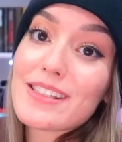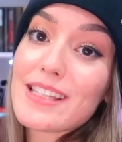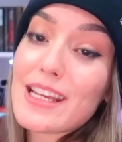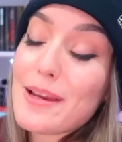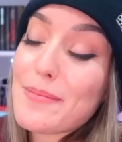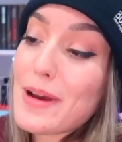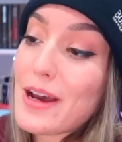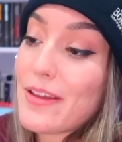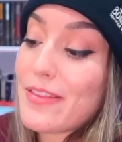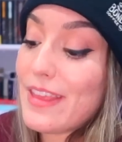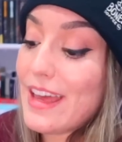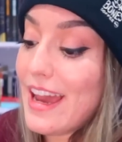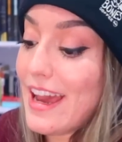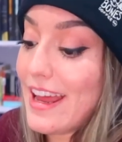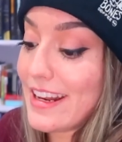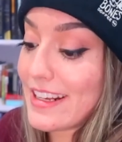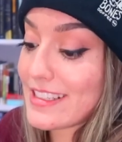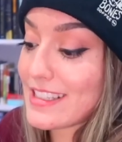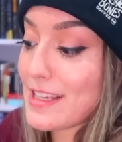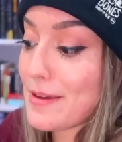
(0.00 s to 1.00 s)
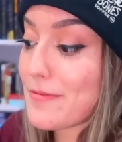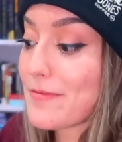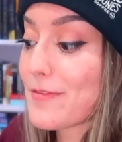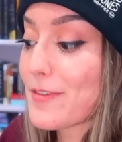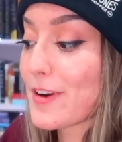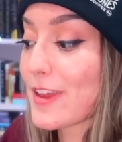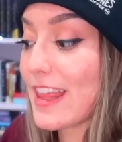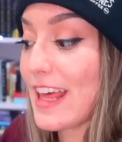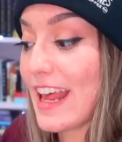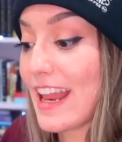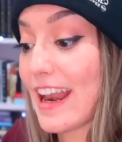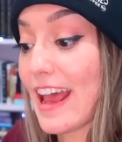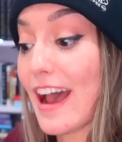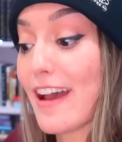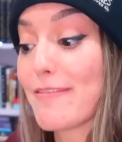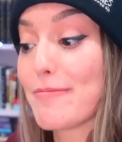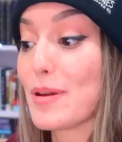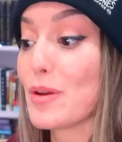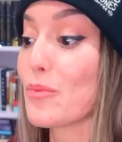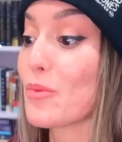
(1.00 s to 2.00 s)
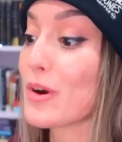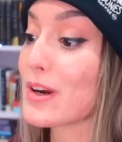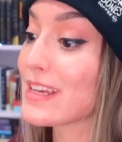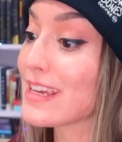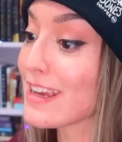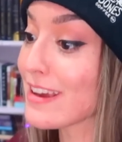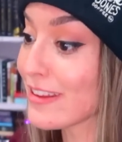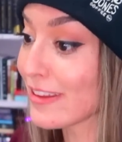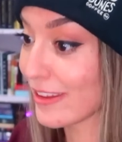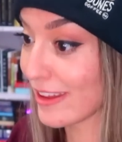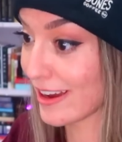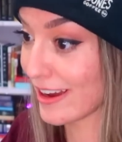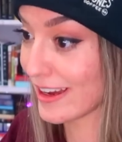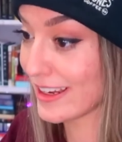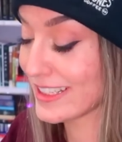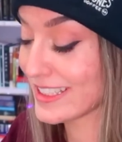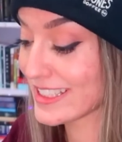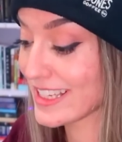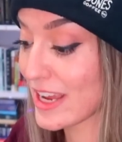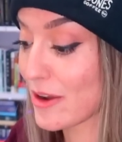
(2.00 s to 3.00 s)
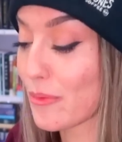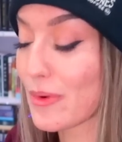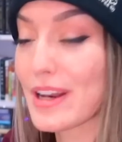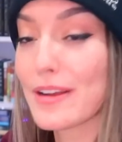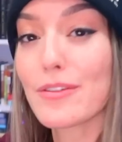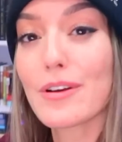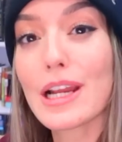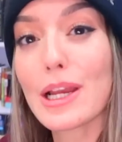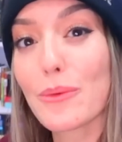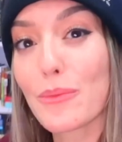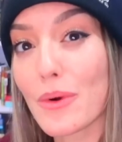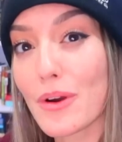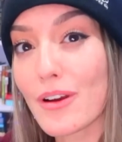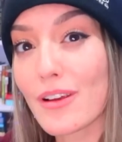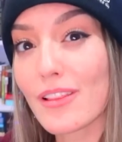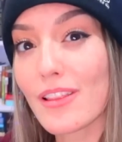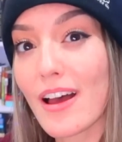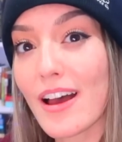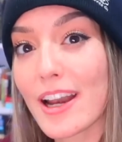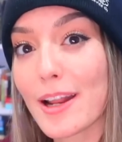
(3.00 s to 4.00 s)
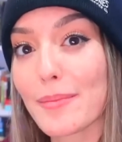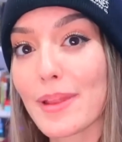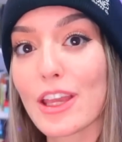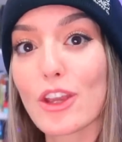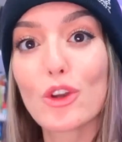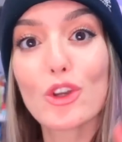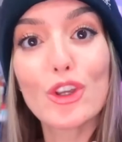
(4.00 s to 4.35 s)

say about that, except for that I've been working a lot, and whenever I work a lot, I'm like,